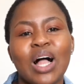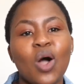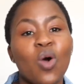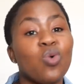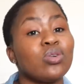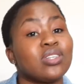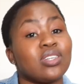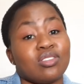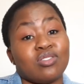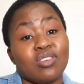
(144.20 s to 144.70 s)

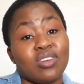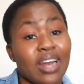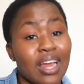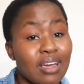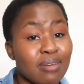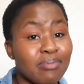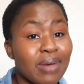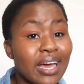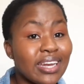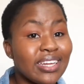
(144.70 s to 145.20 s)
who does not
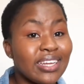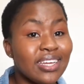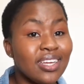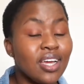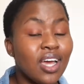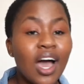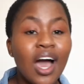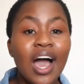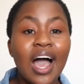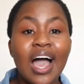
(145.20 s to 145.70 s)
like money?
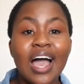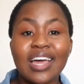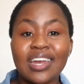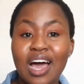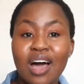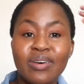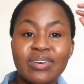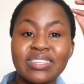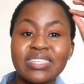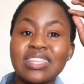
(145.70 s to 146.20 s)
And
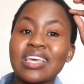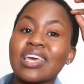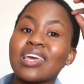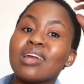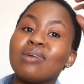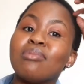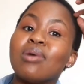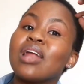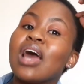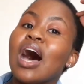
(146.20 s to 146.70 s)
I was thinking
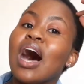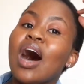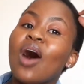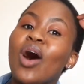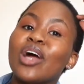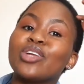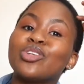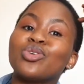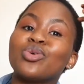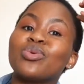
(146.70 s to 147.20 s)
about how
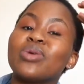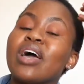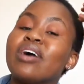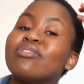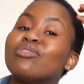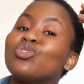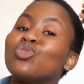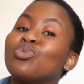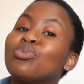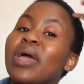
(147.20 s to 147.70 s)
I don't
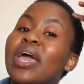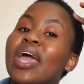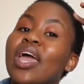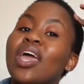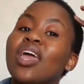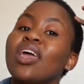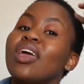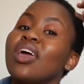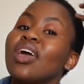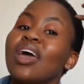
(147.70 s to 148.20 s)
have to
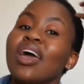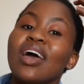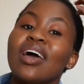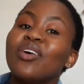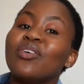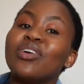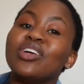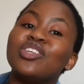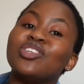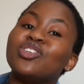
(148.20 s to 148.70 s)
pay
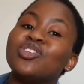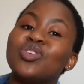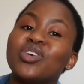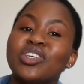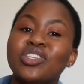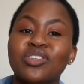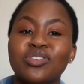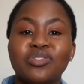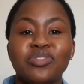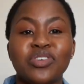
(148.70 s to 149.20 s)

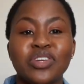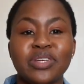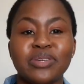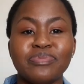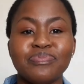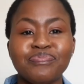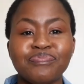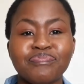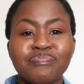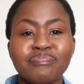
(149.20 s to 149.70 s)
registration fee
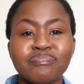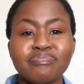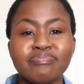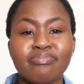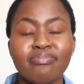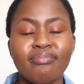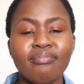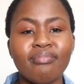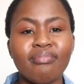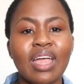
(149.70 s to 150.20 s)

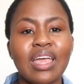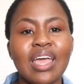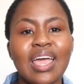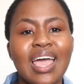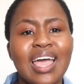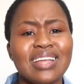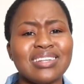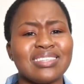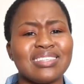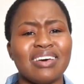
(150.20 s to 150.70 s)

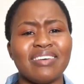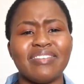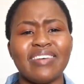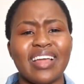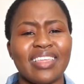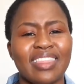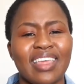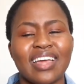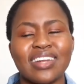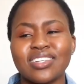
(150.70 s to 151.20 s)
and stuff
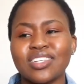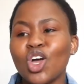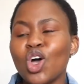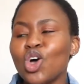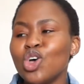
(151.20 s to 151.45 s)
like that.